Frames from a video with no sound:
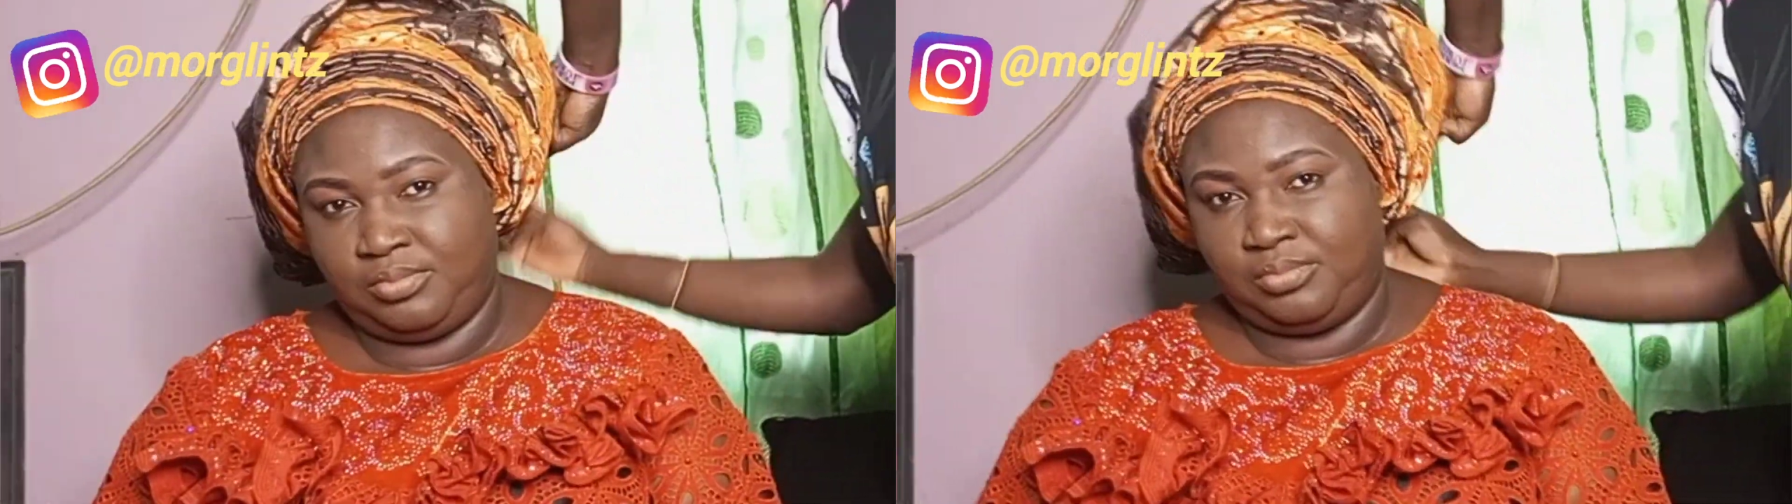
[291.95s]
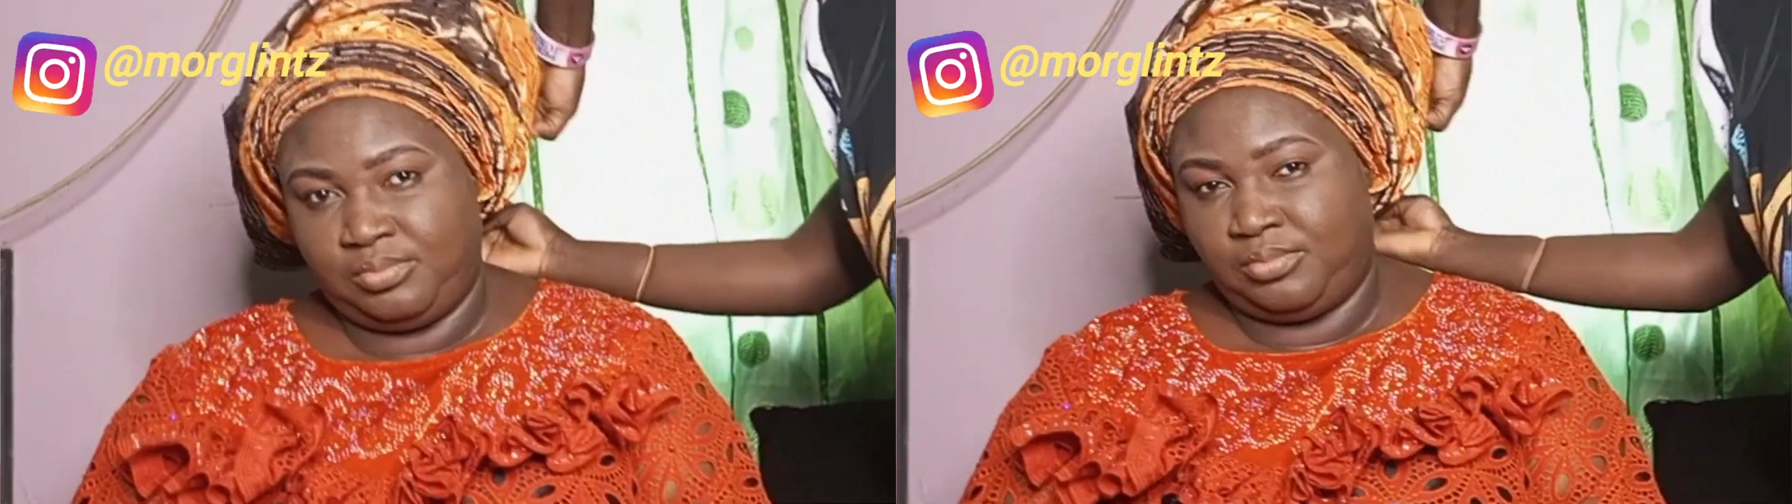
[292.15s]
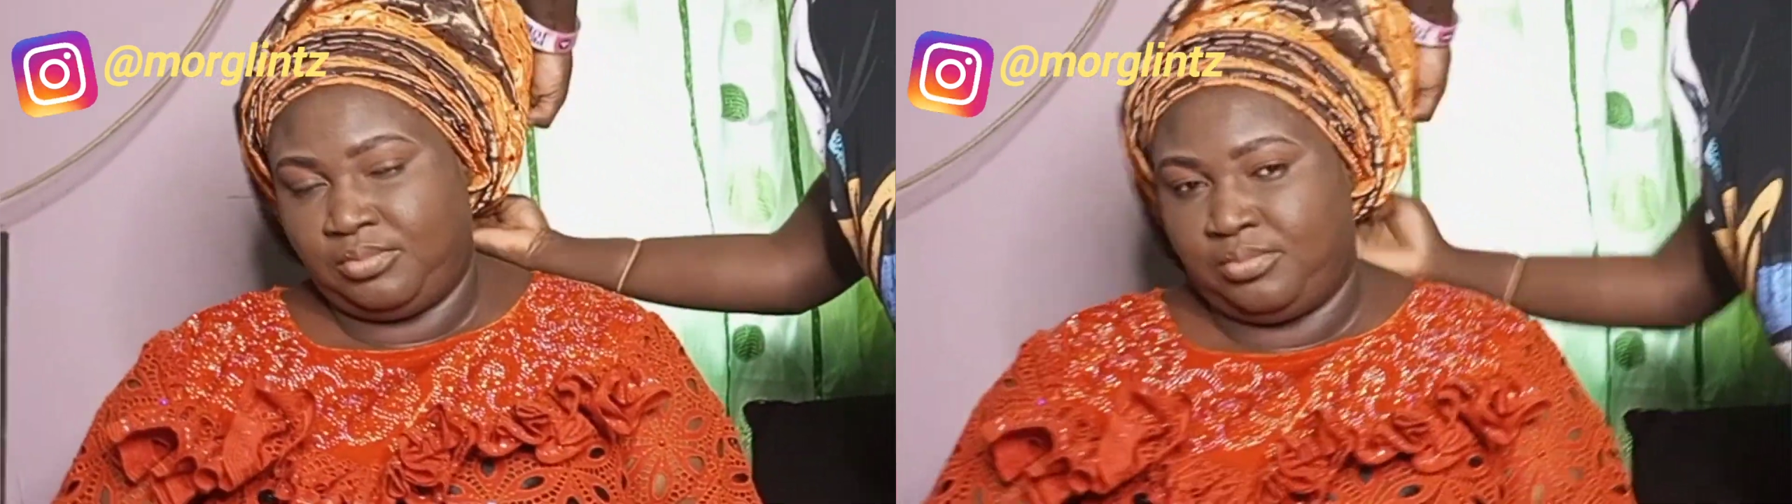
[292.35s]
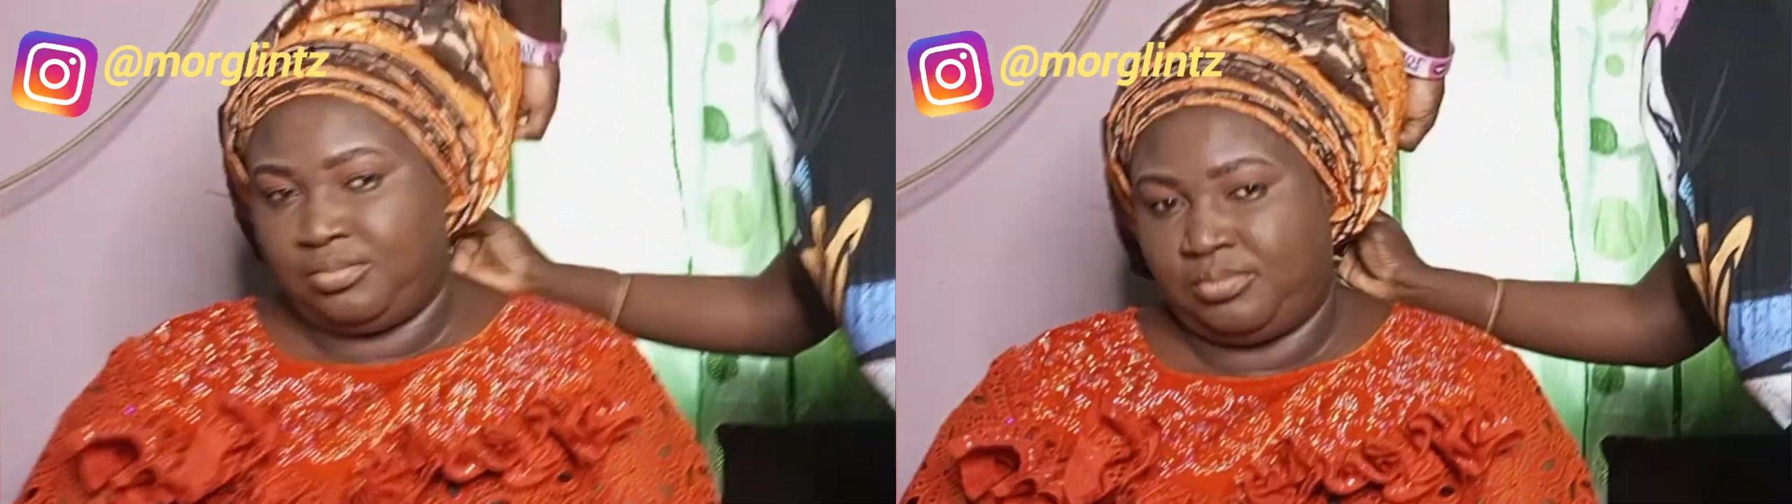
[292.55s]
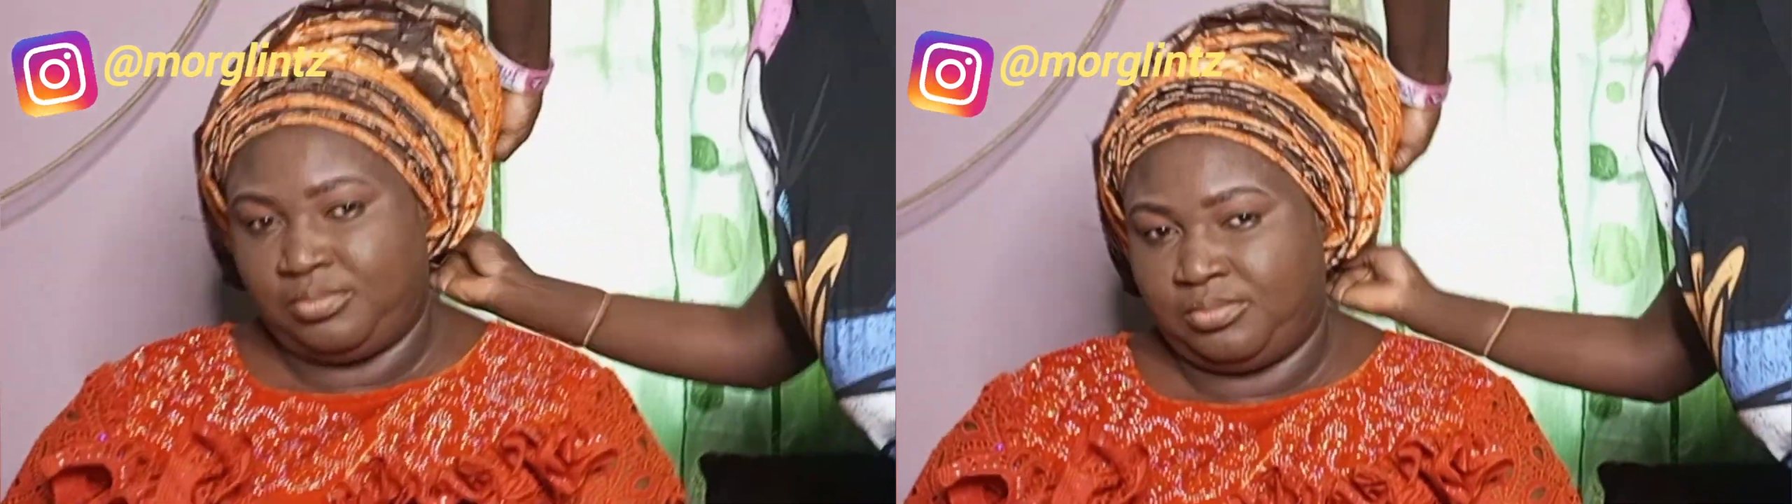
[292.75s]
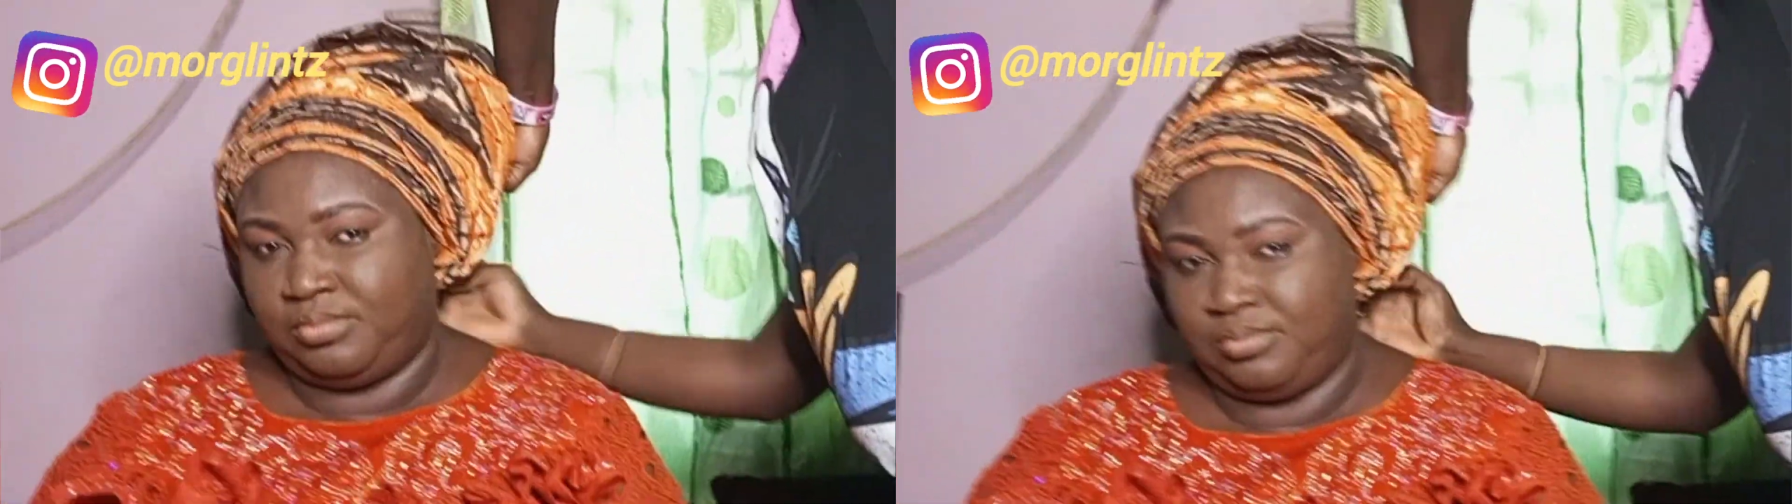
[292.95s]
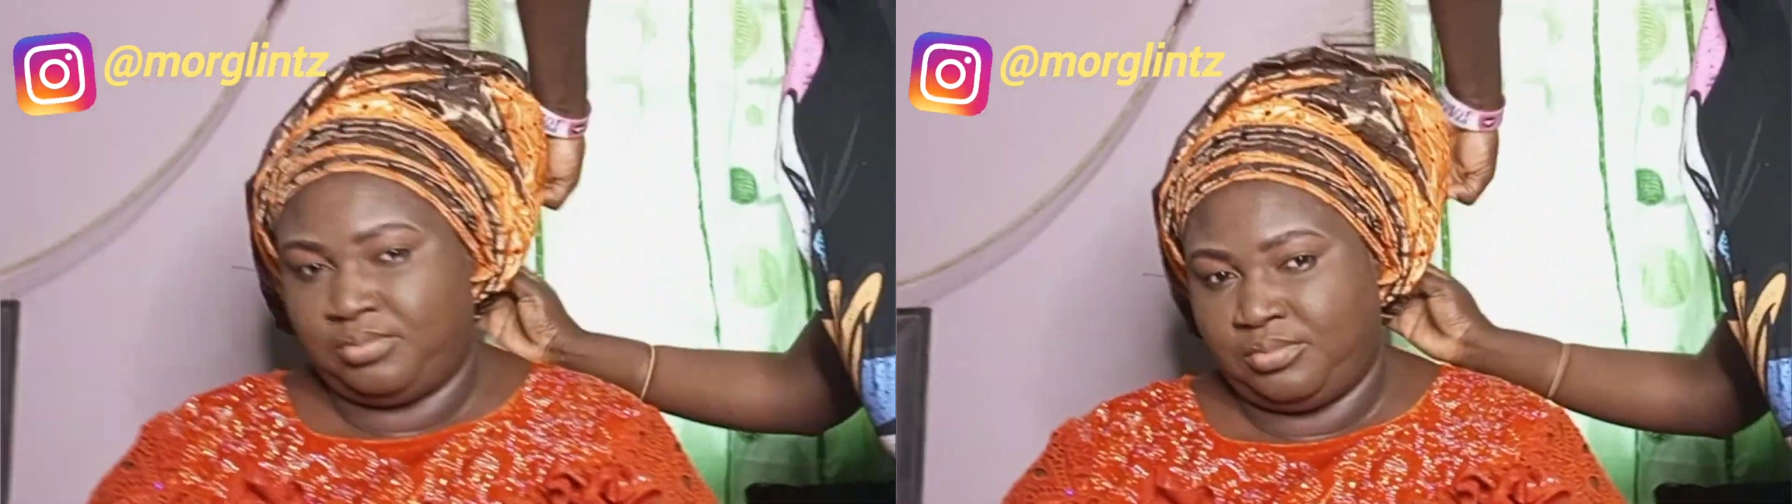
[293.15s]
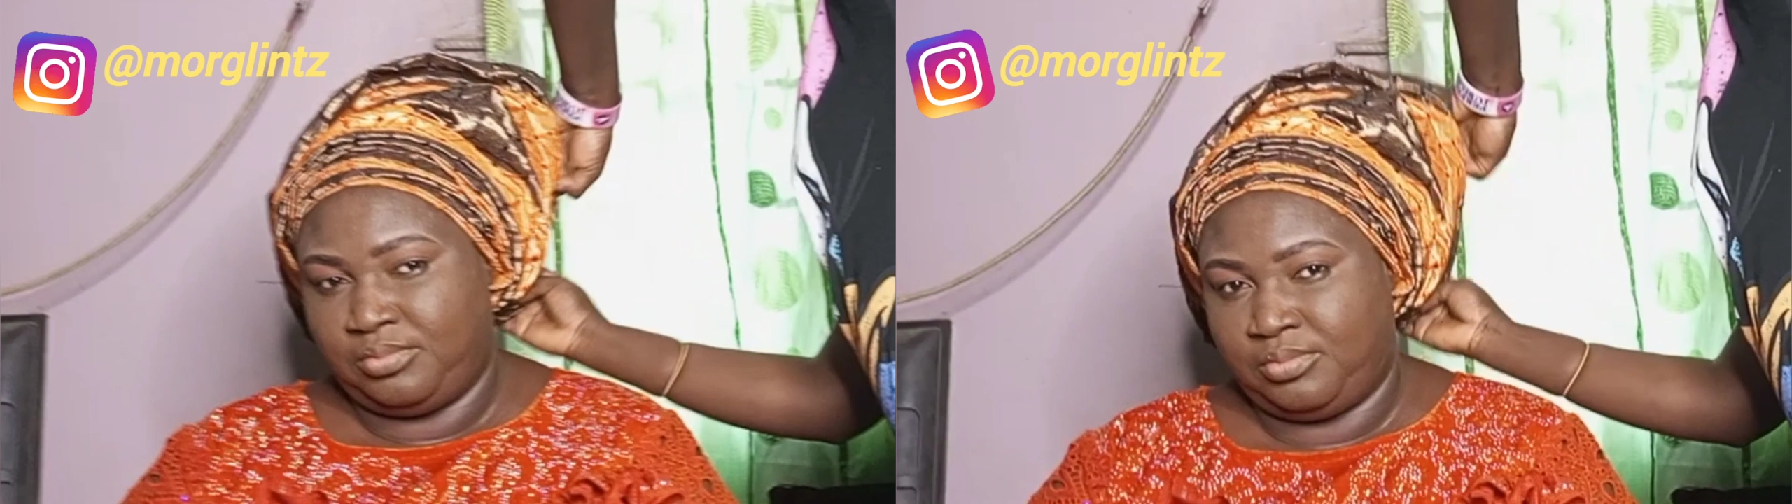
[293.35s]

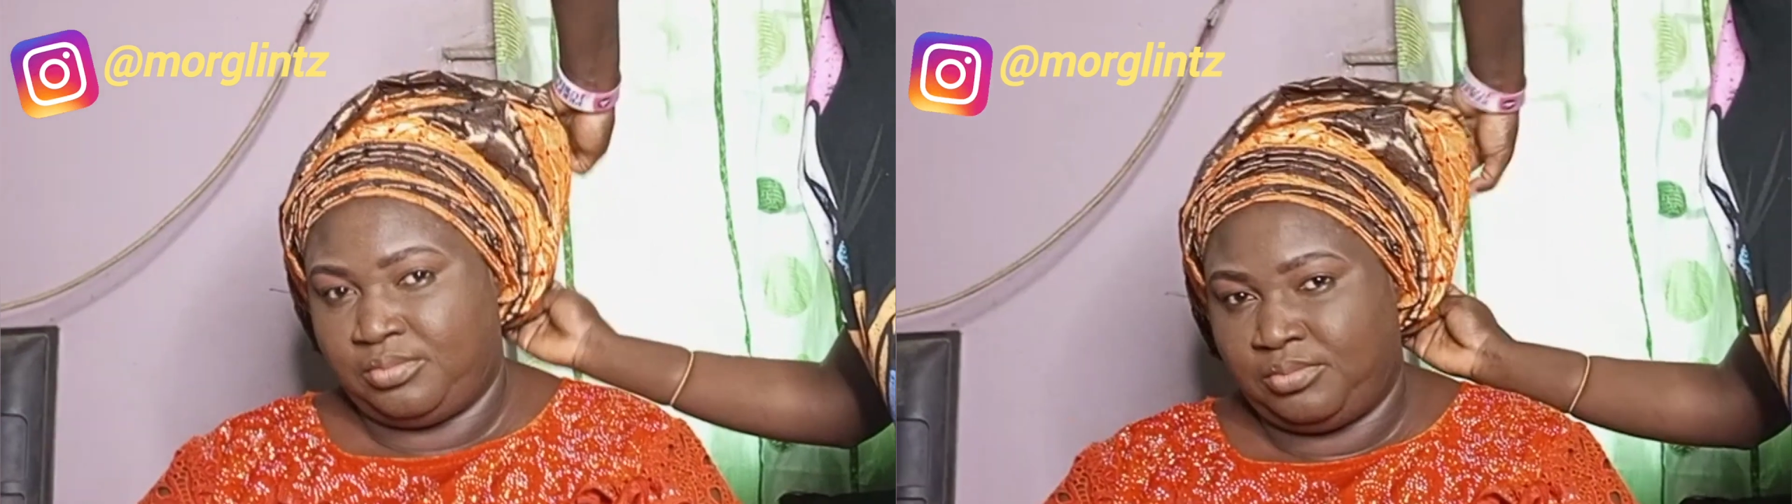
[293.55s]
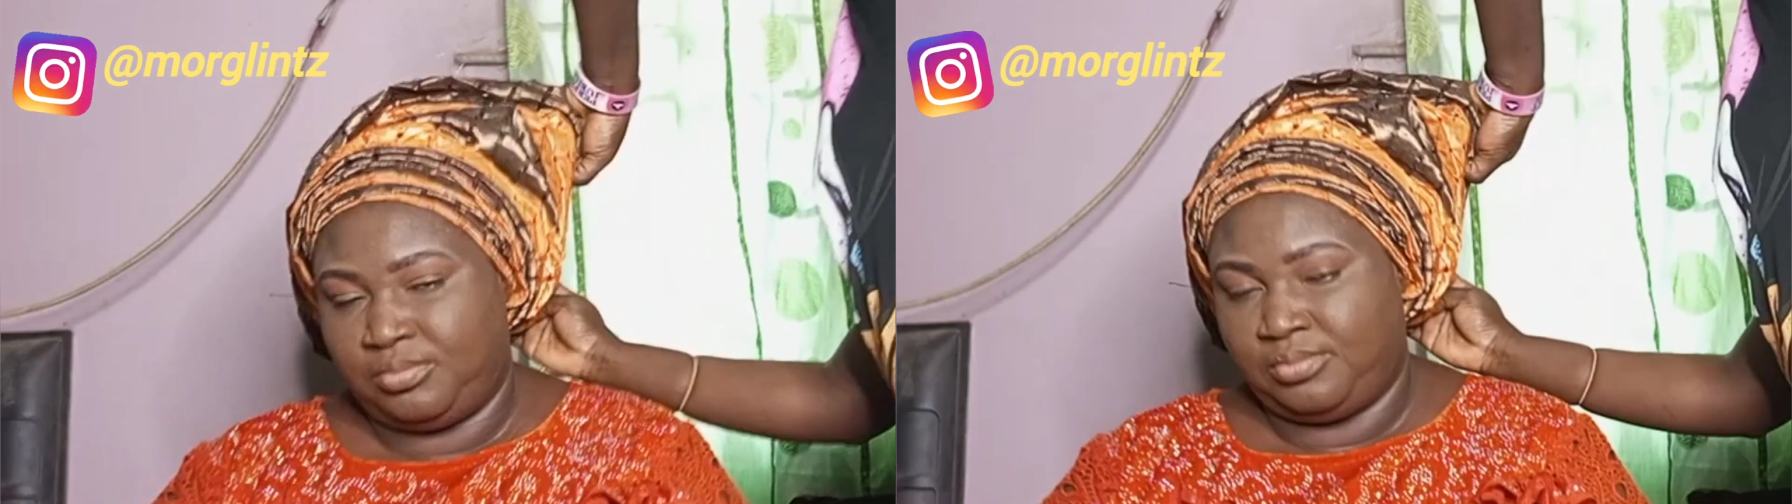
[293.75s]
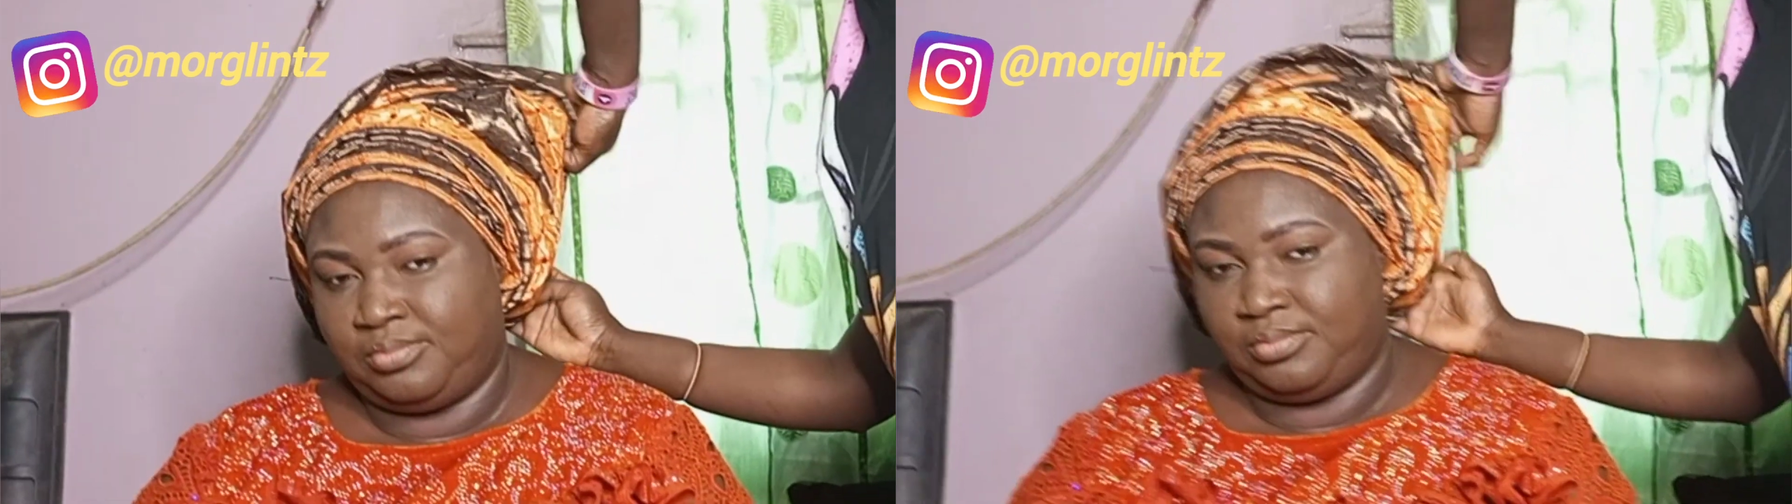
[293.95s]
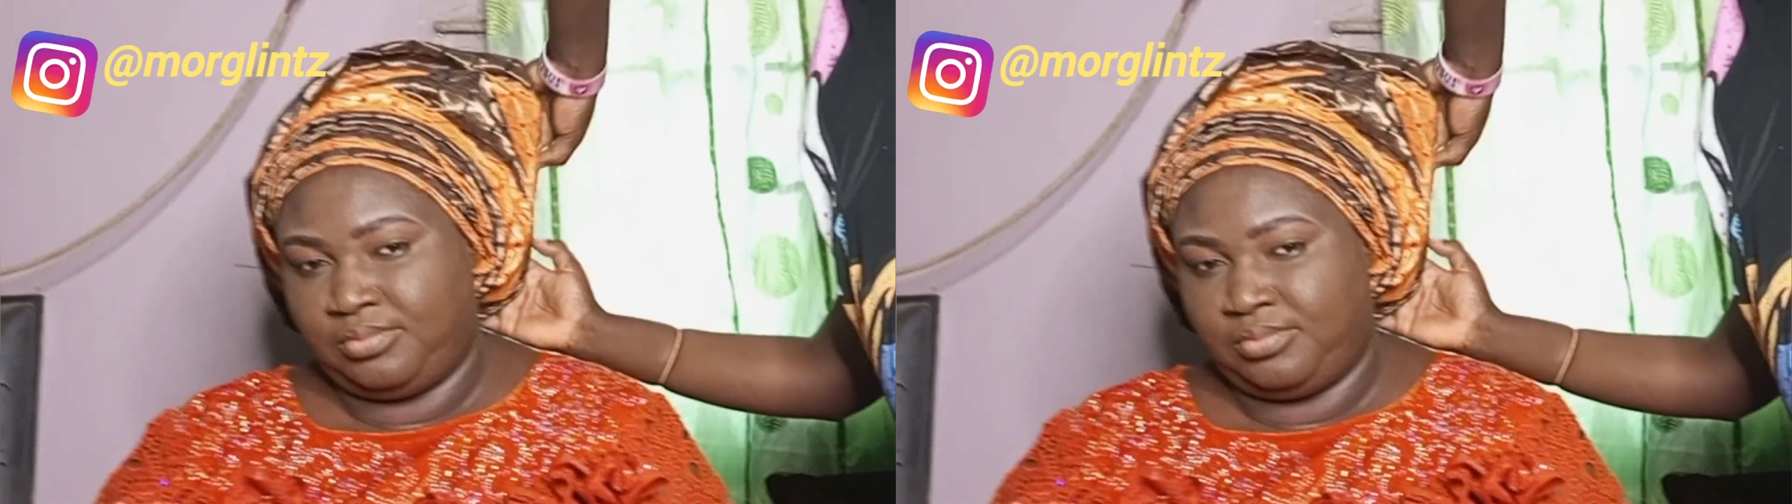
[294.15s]
the material.